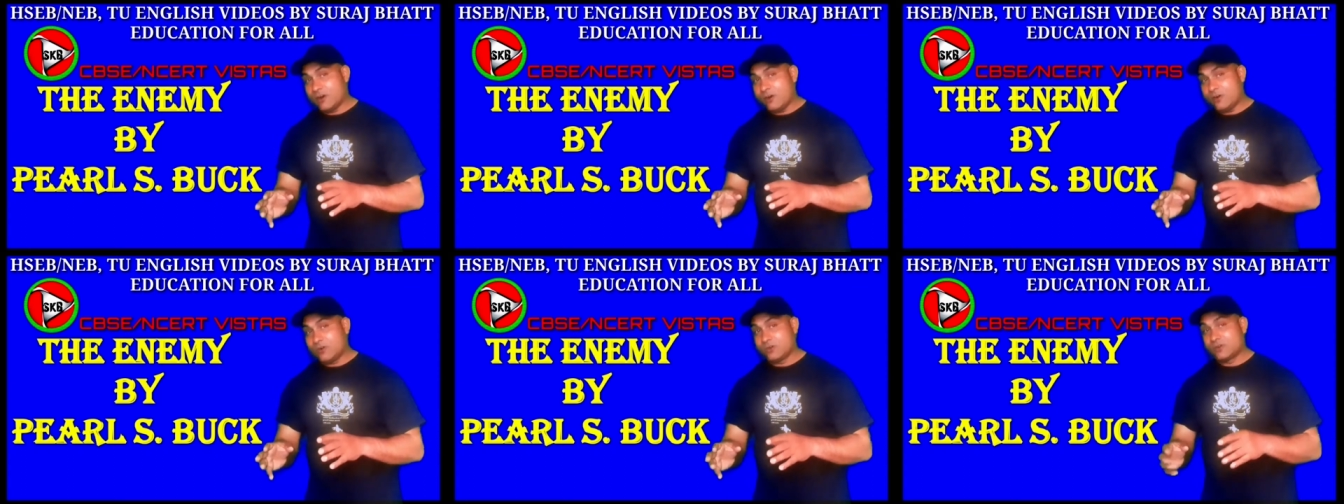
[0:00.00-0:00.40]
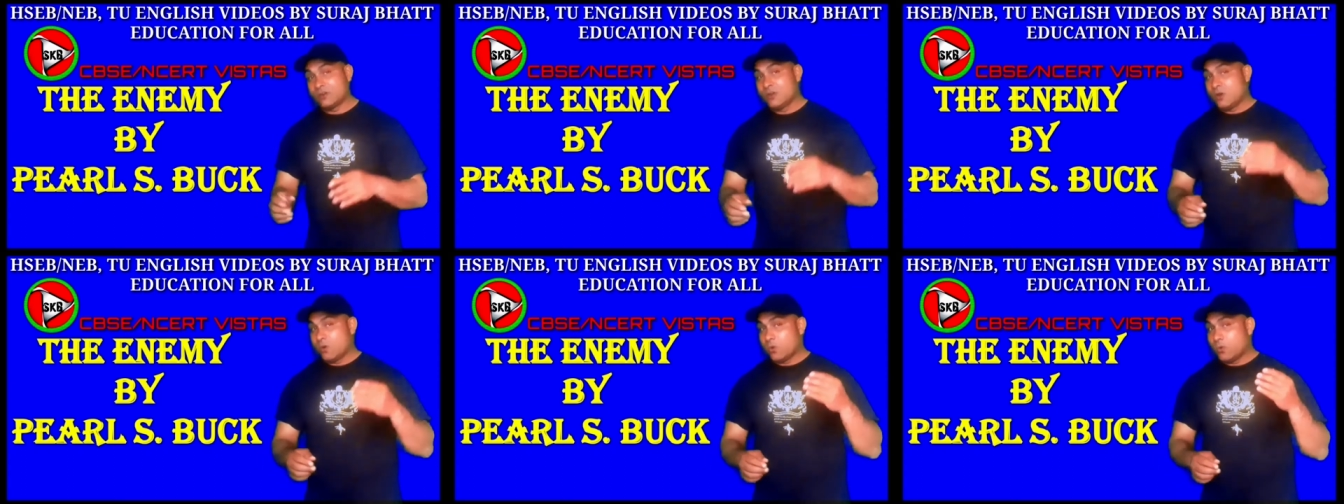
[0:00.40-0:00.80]

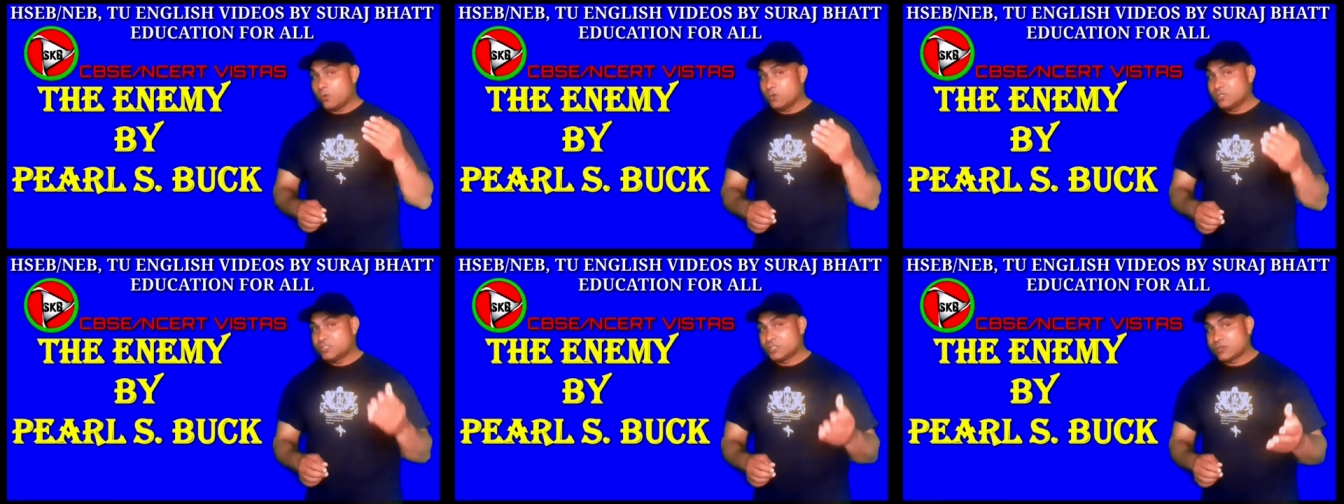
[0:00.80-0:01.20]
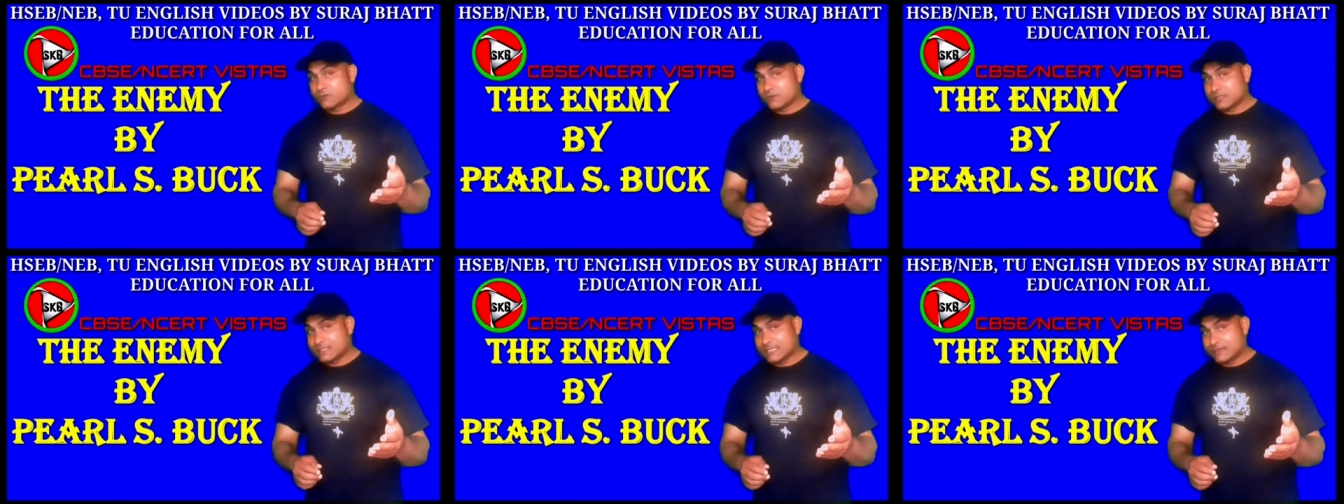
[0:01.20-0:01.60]
on old
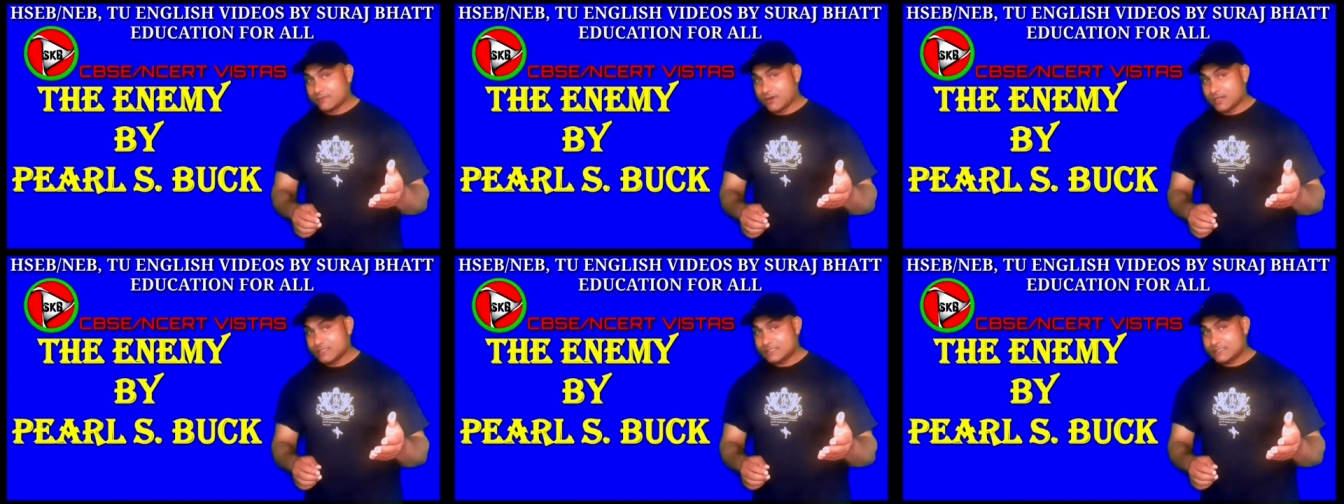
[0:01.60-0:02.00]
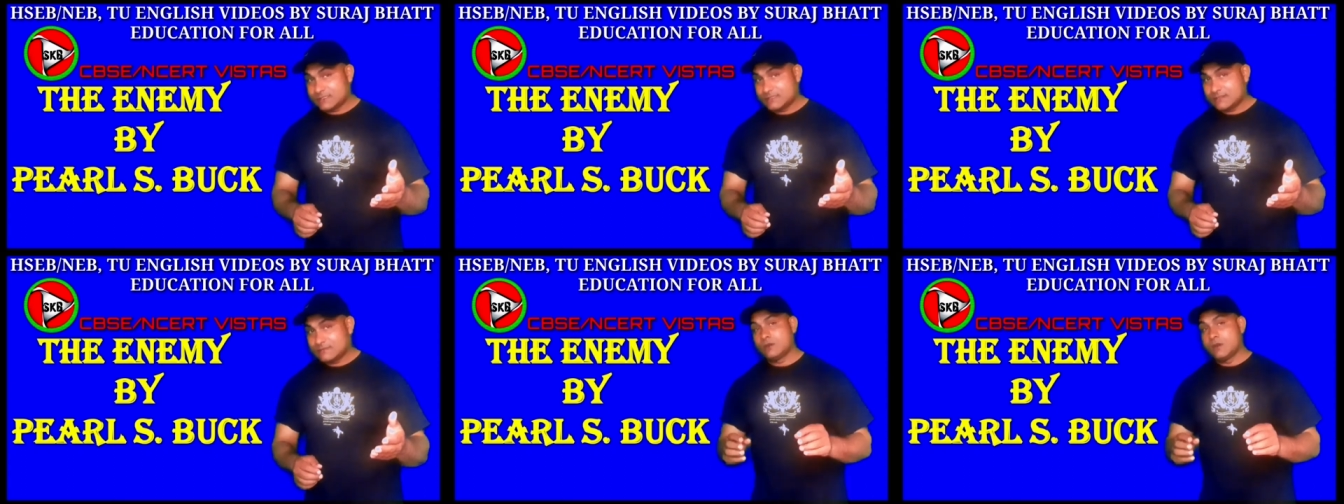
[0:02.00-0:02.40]
general's advice.